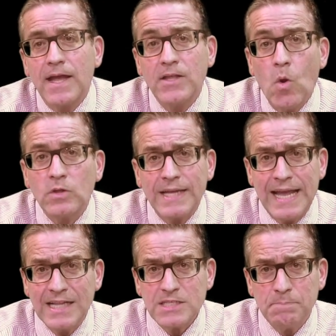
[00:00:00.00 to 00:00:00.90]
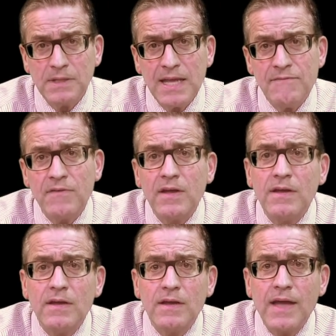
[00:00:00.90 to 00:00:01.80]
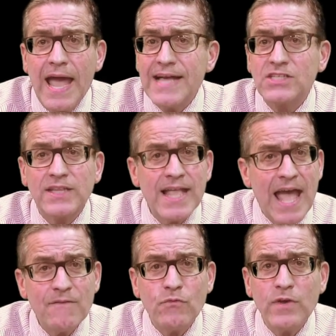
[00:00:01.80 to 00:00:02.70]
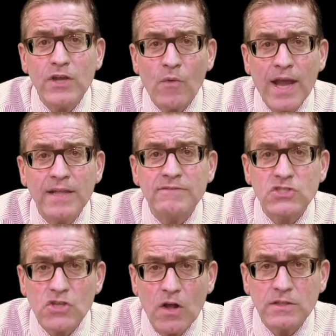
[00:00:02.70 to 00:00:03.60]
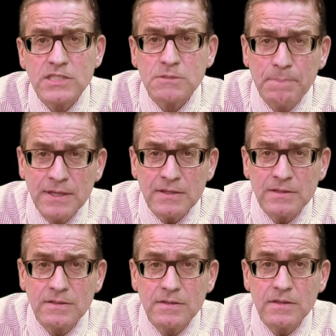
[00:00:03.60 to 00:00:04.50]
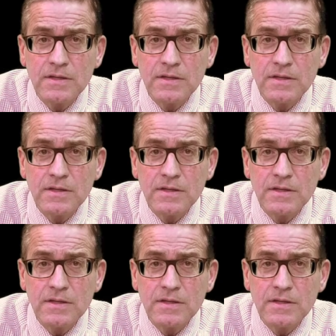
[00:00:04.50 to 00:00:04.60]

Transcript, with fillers: An old English belief has it that every grain of salt spilled